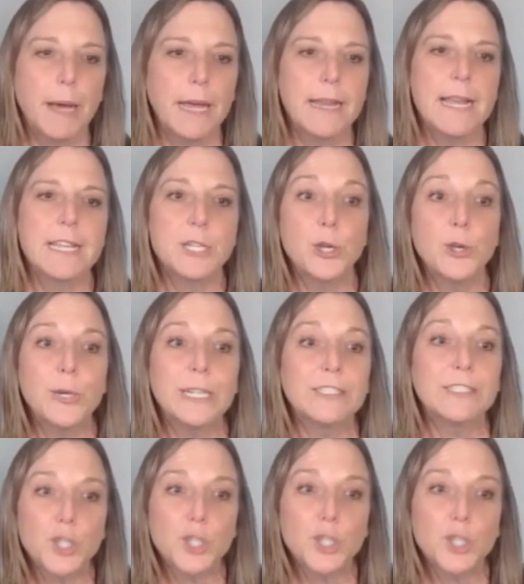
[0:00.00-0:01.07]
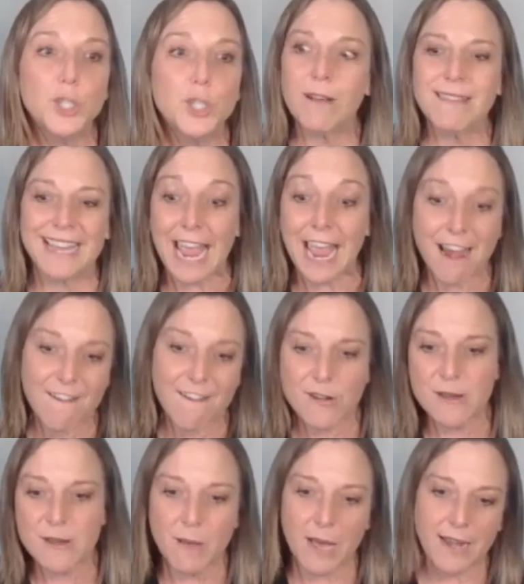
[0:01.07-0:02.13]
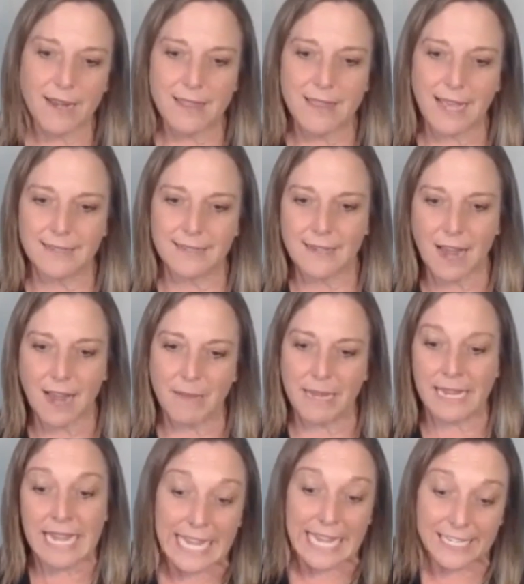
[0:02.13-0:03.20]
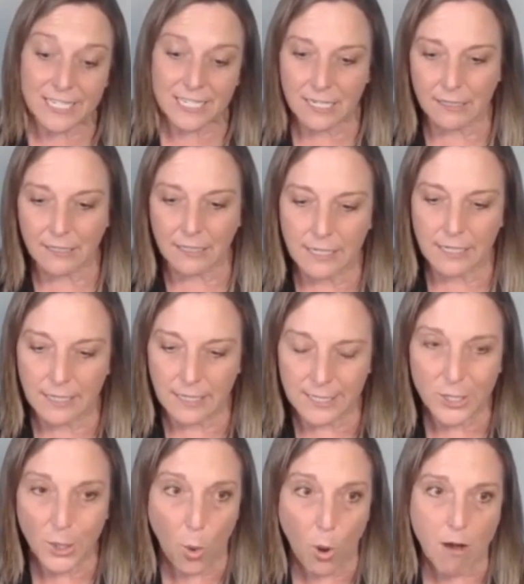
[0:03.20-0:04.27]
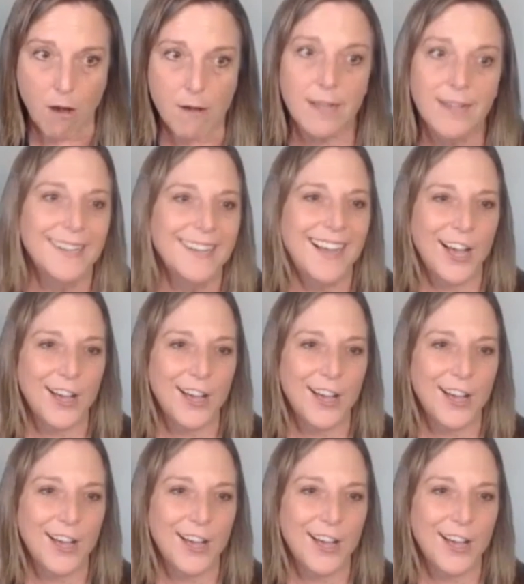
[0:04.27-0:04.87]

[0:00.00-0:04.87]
But to ensure that everybody that's coming in to look at this org